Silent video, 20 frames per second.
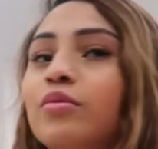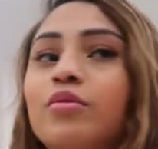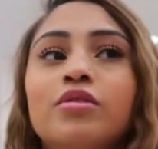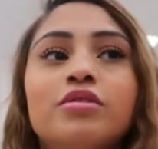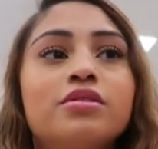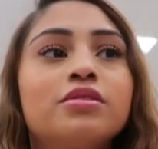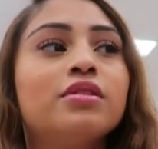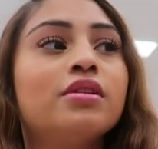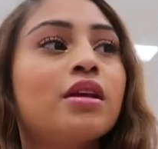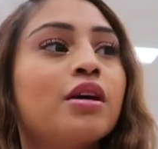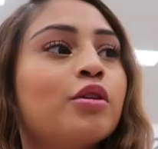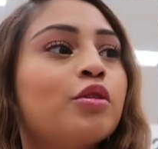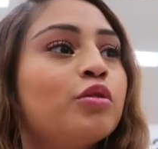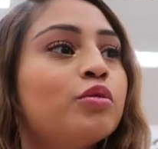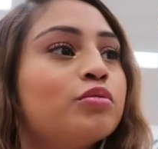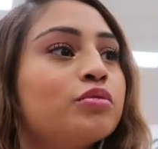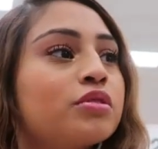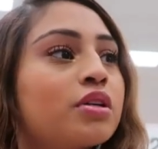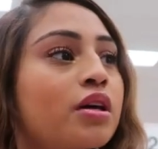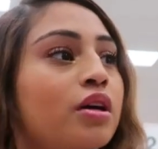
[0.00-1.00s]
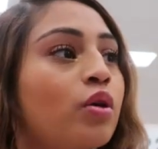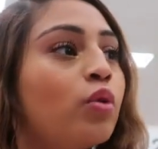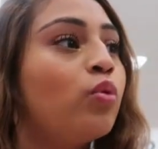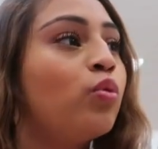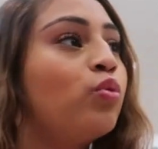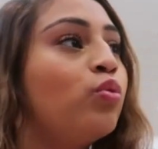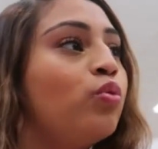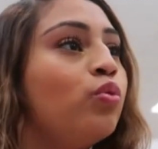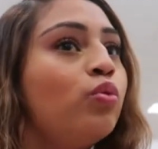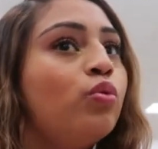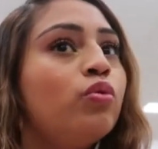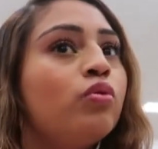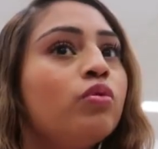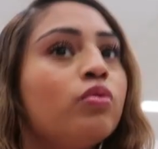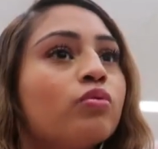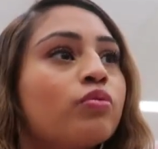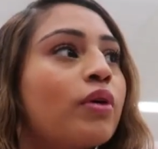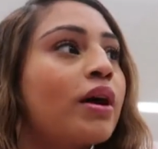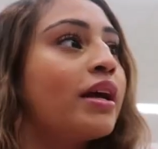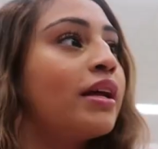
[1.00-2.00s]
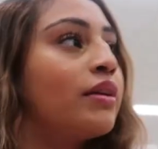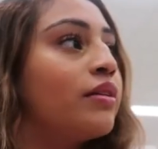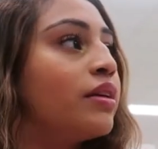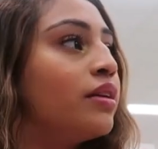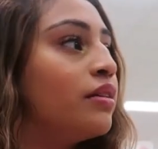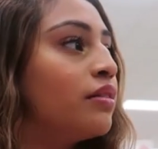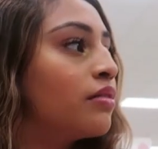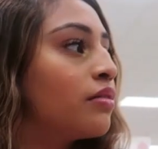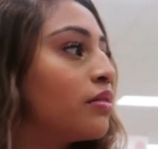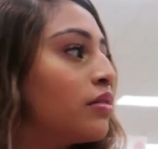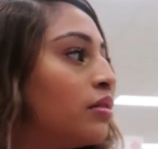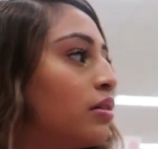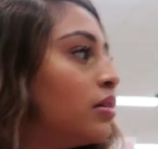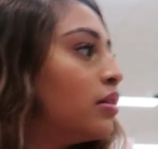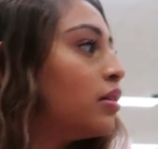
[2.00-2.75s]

Where's the Legos at? Ooh, right here.